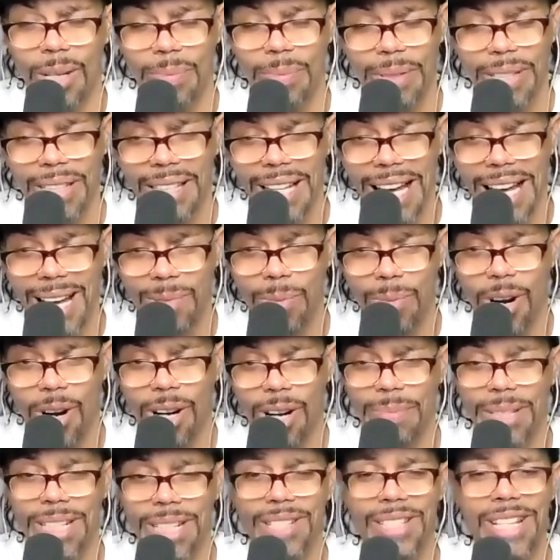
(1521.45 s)
up in the last
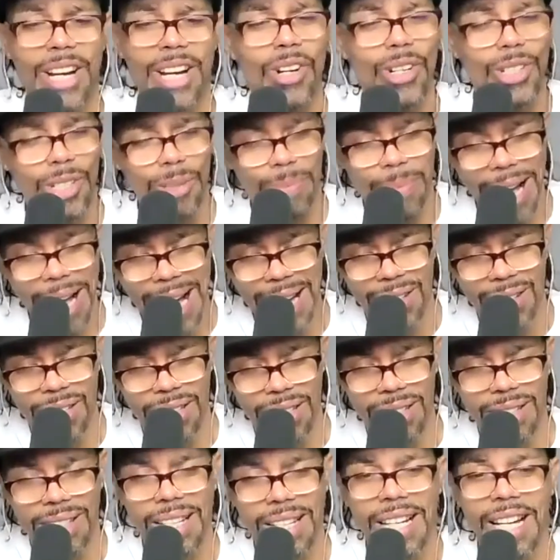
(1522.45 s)
part because I heard your passion.